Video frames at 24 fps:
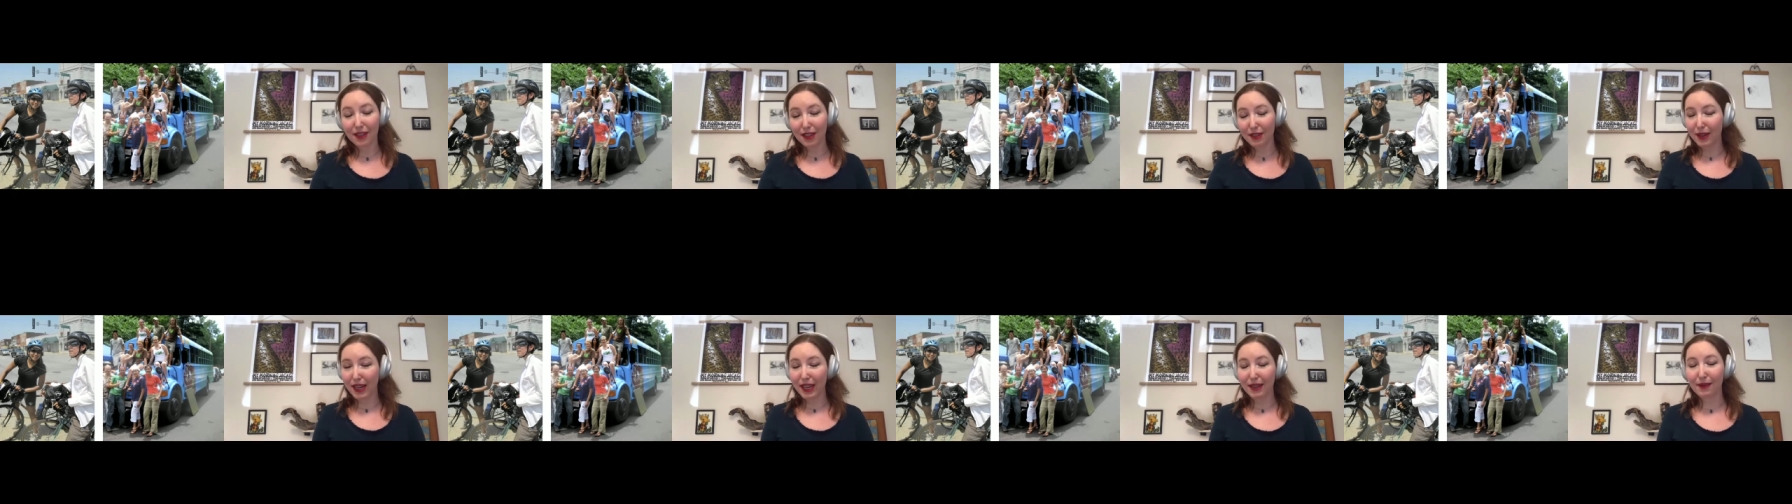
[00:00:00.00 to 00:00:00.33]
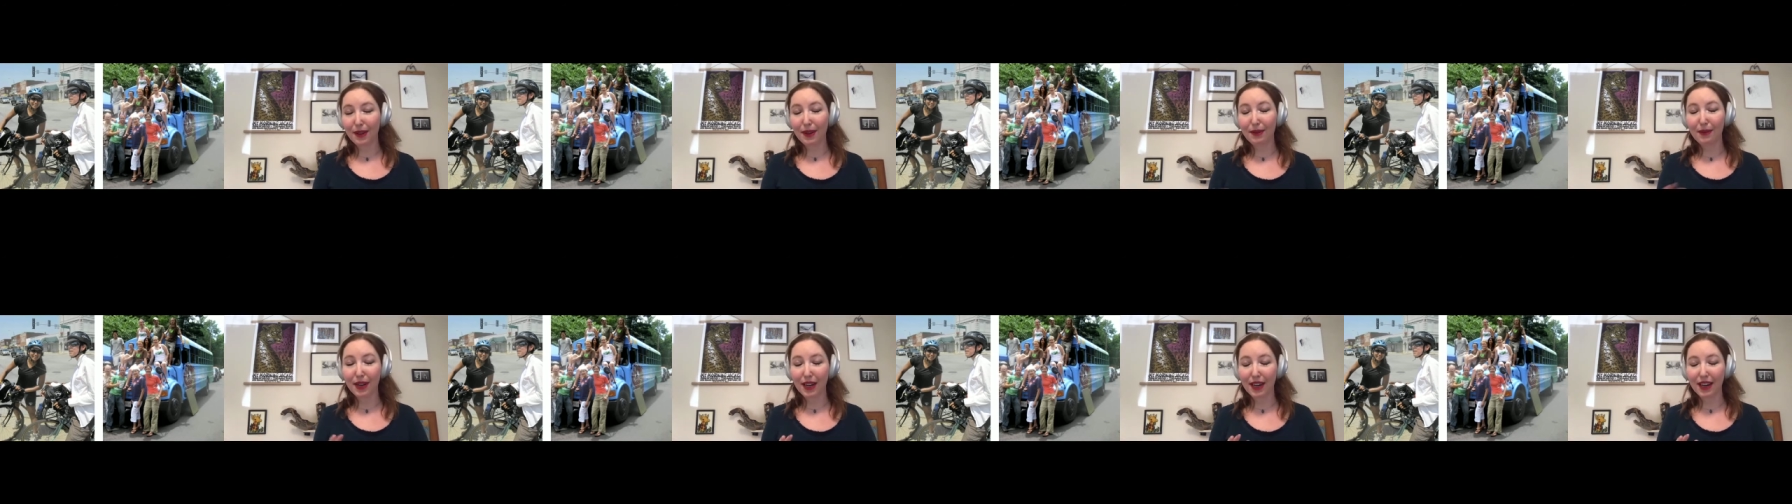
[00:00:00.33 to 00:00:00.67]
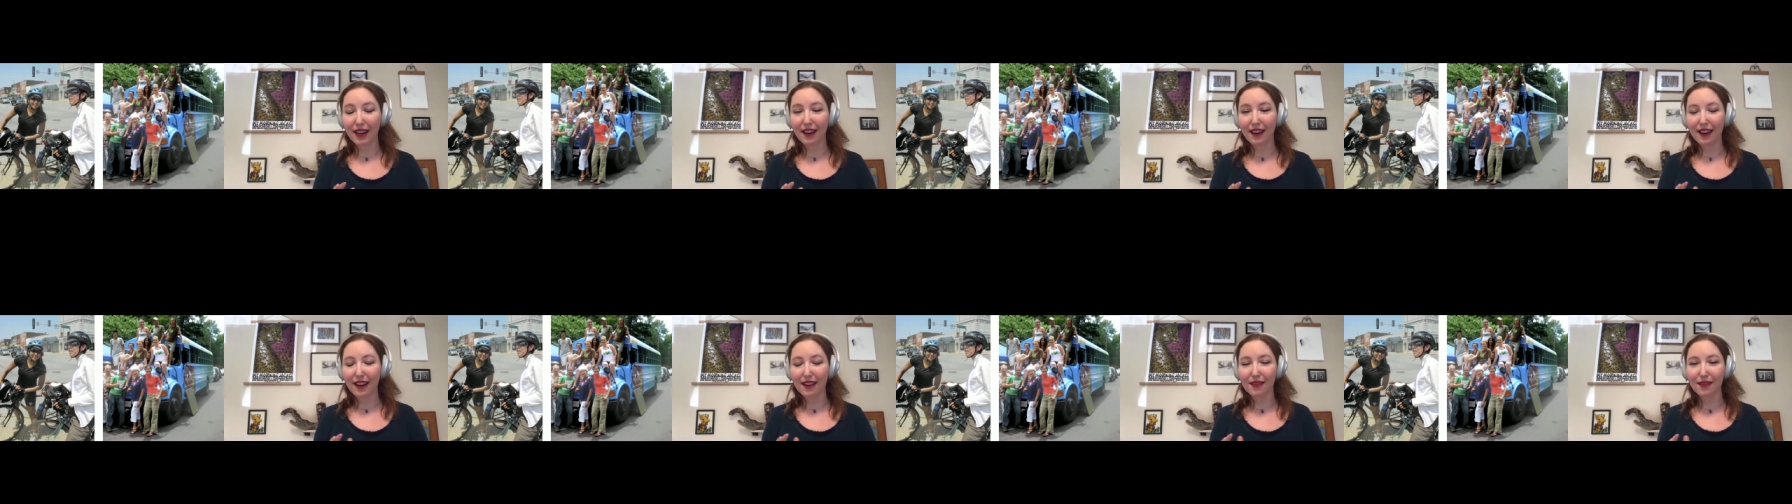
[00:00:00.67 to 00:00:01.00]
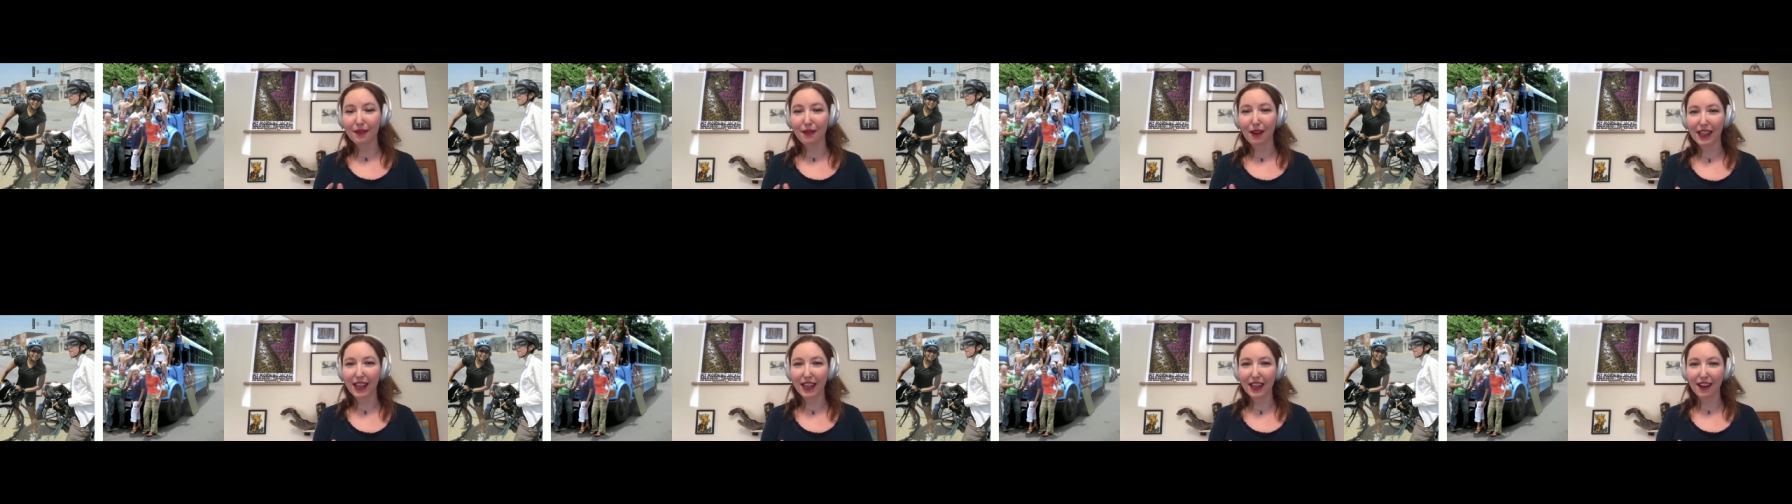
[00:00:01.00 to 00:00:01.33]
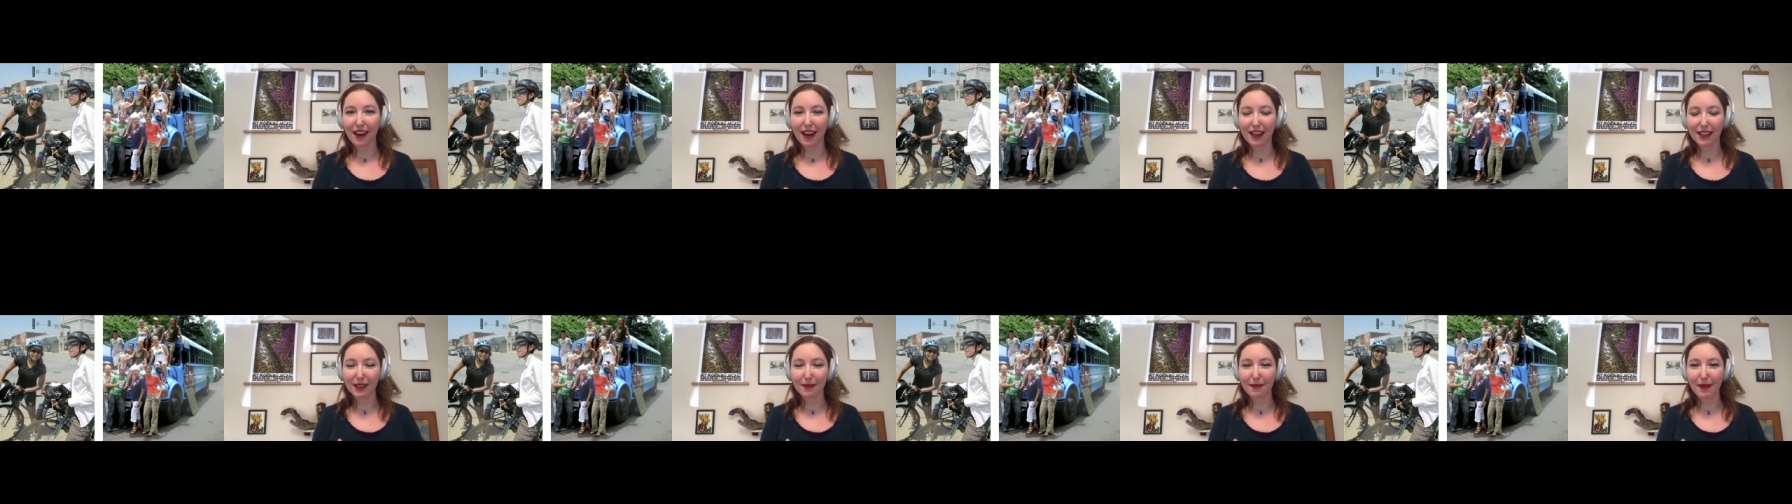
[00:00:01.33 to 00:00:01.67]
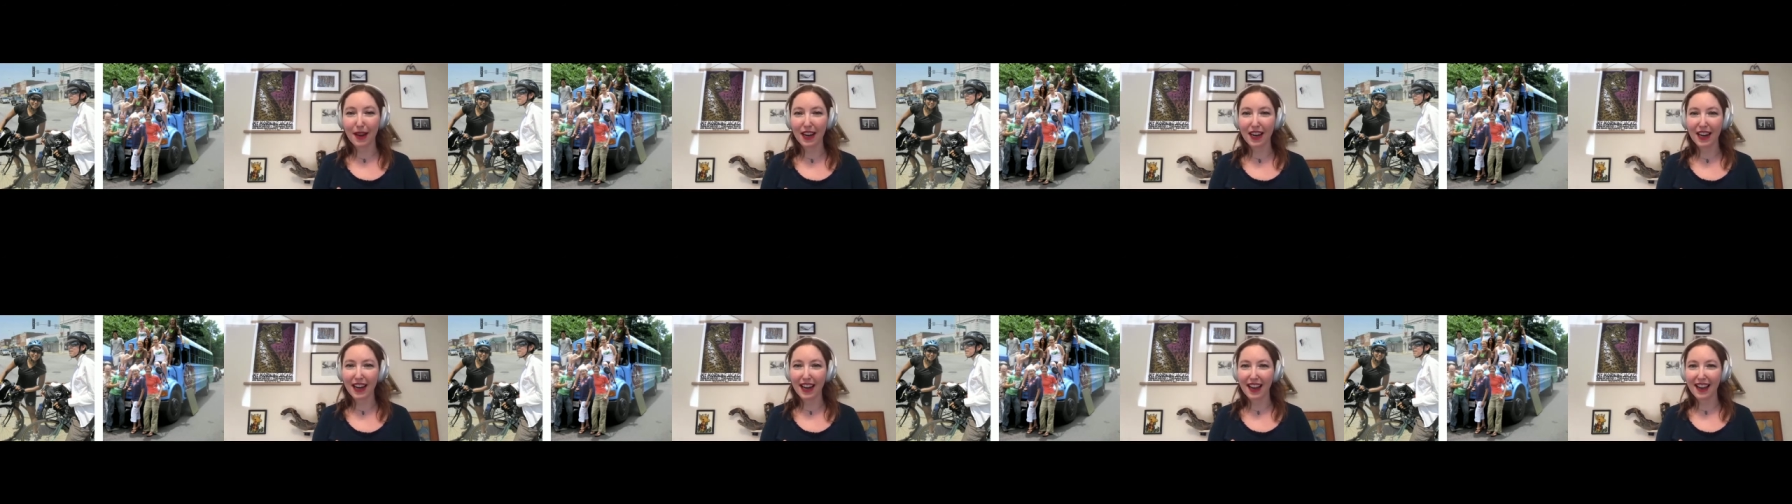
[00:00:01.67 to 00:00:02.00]
when we were walking across
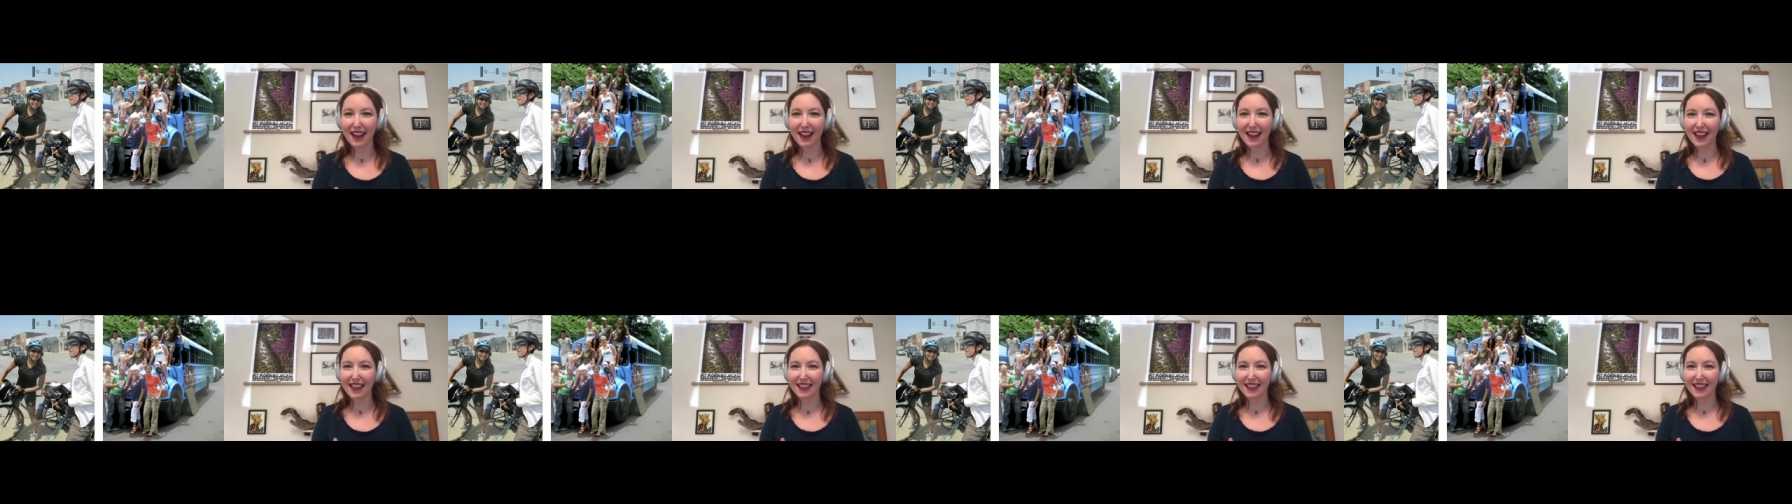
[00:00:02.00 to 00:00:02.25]
America,